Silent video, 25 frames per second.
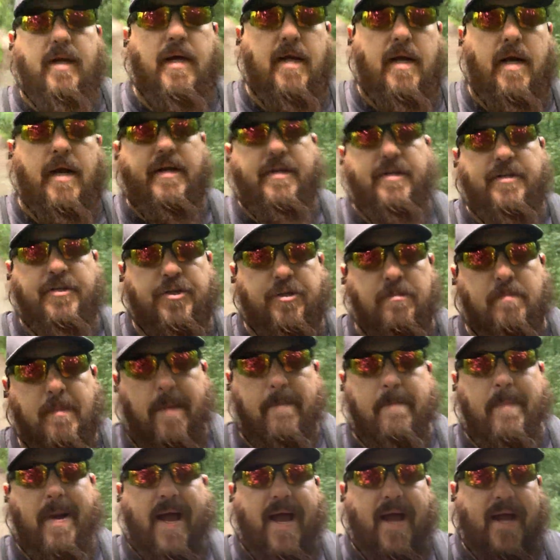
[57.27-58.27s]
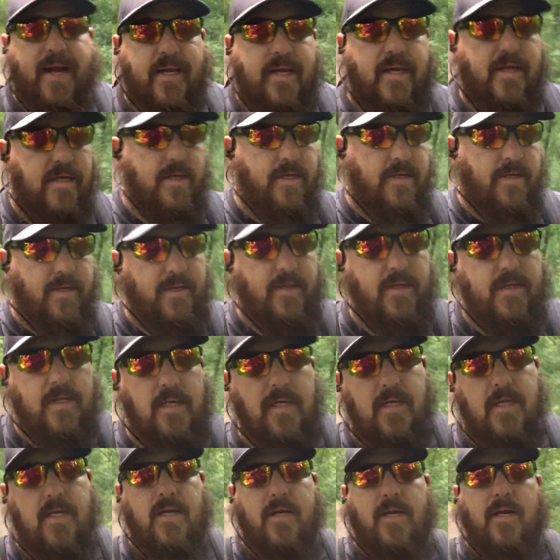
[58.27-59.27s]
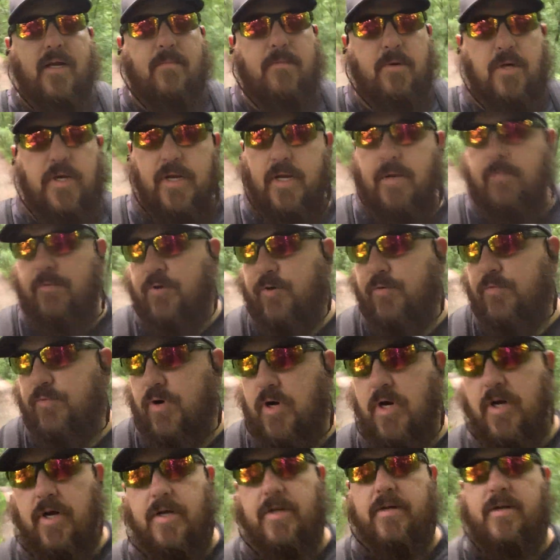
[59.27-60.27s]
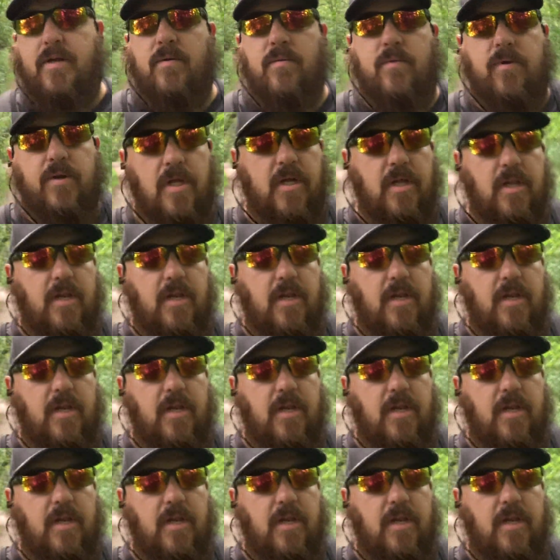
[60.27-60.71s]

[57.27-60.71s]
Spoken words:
I injured my back. I'm unable to run, really